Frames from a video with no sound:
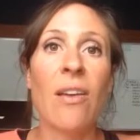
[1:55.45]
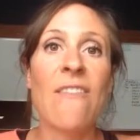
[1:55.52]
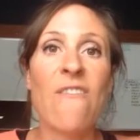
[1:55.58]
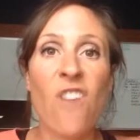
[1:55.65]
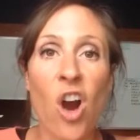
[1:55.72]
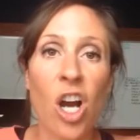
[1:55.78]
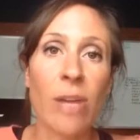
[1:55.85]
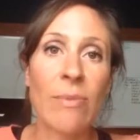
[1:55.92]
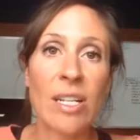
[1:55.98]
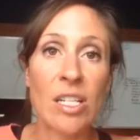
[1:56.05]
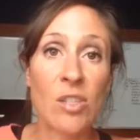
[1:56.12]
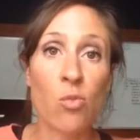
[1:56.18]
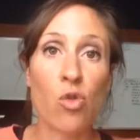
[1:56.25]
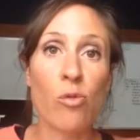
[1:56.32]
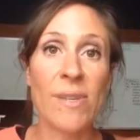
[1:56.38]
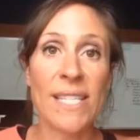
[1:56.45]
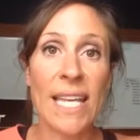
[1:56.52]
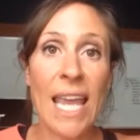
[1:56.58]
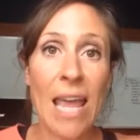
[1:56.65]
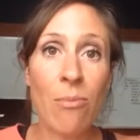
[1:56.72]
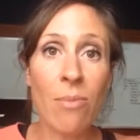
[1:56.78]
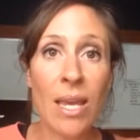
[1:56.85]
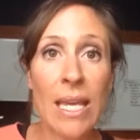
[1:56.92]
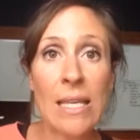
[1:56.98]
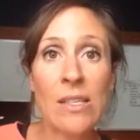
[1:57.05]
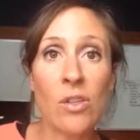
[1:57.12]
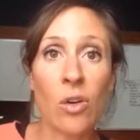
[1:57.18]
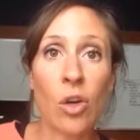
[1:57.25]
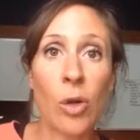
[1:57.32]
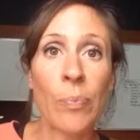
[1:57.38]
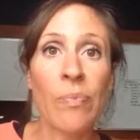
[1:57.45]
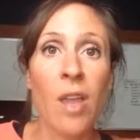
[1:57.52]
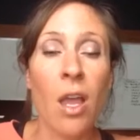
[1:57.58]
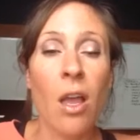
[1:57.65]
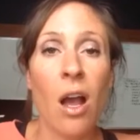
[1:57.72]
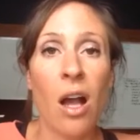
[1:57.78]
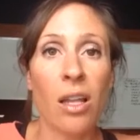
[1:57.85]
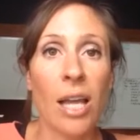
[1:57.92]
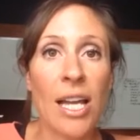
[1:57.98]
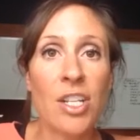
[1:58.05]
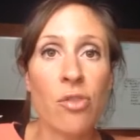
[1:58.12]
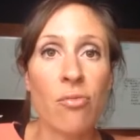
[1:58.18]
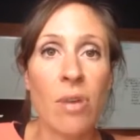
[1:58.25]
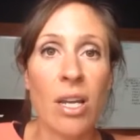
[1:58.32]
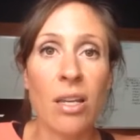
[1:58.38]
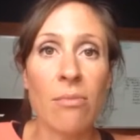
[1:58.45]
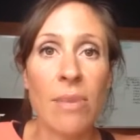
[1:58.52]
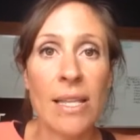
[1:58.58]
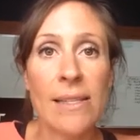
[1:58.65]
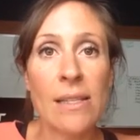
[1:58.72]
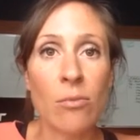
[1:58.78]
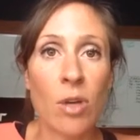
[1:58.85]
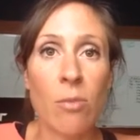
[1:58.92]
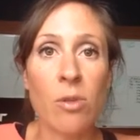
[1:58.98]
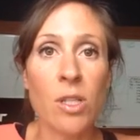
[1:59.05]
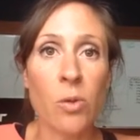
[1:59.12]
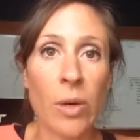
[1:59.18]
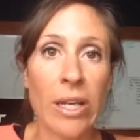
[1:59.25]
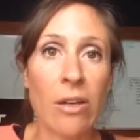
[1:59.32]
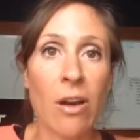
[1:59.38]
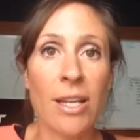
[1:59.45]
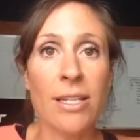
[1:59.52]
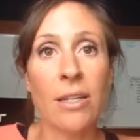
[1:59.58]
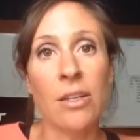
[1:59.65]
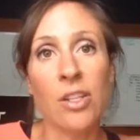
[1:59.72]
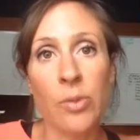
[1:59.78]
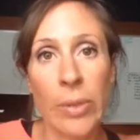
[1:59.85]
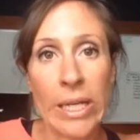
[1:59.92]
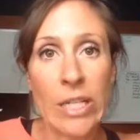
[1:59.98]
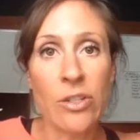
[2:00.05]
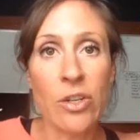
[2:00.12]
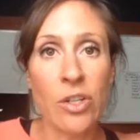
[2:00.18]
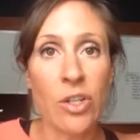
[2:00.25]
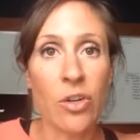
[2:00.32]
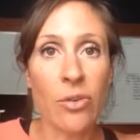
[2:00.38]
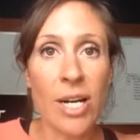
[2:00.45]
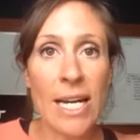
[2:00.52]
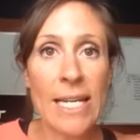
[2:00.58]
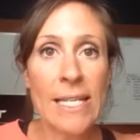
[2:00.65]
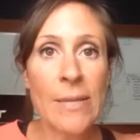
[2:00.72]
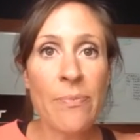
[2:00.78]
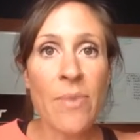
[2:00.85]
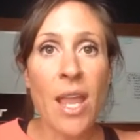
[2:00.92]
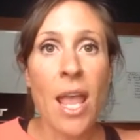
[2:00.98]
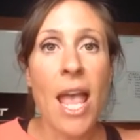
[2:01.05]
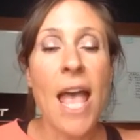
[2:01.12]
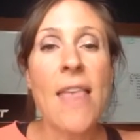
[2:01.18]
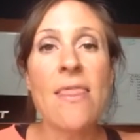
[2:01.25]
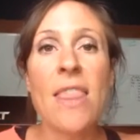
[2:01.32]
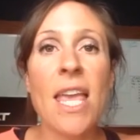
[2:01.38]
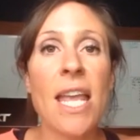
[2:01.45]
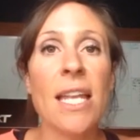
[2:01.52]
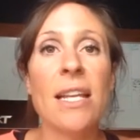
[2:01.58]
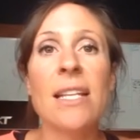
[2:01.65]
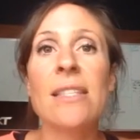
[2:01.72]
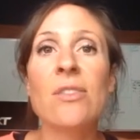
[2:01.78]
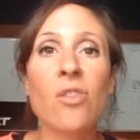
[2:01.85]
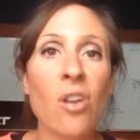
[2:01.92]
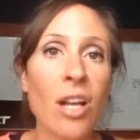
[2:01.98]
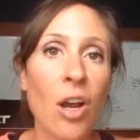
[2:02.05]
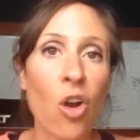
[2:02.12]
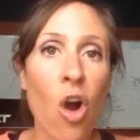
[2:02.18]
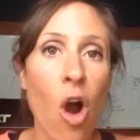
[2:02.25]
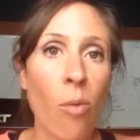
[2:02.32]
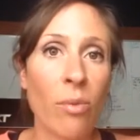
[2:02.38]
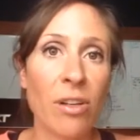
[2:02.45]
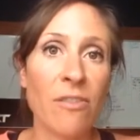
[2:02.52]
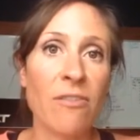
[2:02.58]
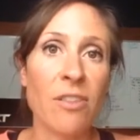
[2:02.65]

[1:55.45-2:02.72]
environment as warm as it can be. So I like to recommend somewhere between 19 and 22 degrees. And then it's not uncommon